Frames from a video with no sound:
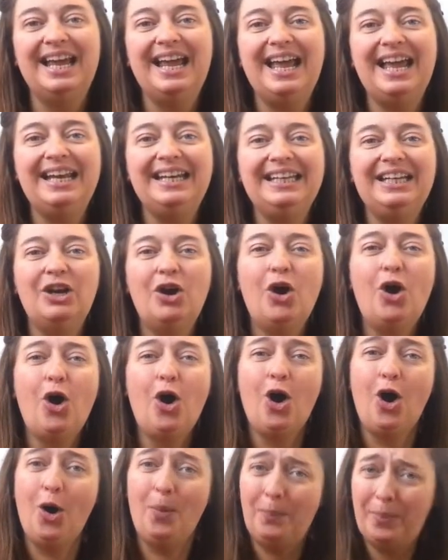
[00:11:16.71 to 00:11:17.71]
any
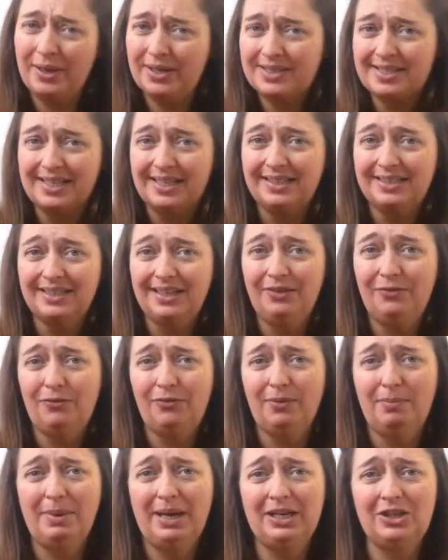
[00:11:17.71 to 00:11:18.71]
opposite
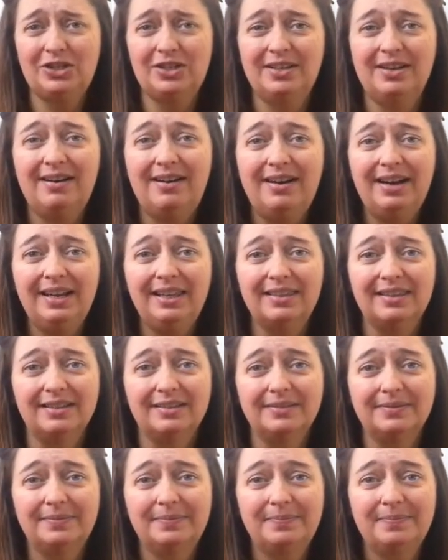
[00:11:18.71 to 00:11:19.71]
information
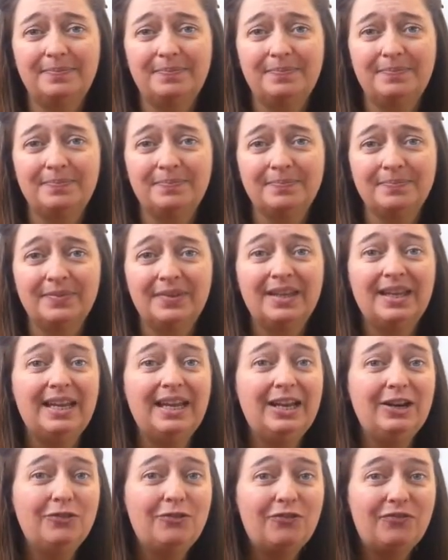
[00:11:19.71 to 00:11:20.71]
either.
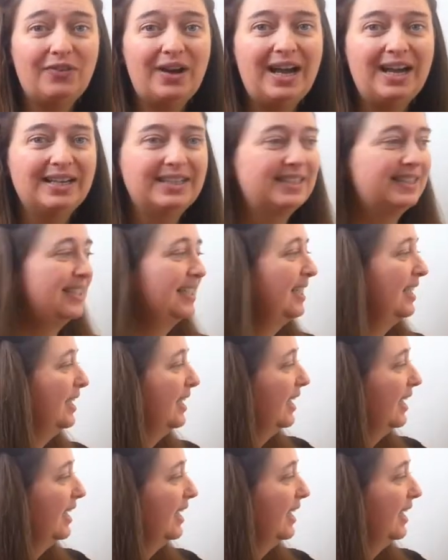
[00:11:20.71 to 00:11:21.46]
In fact,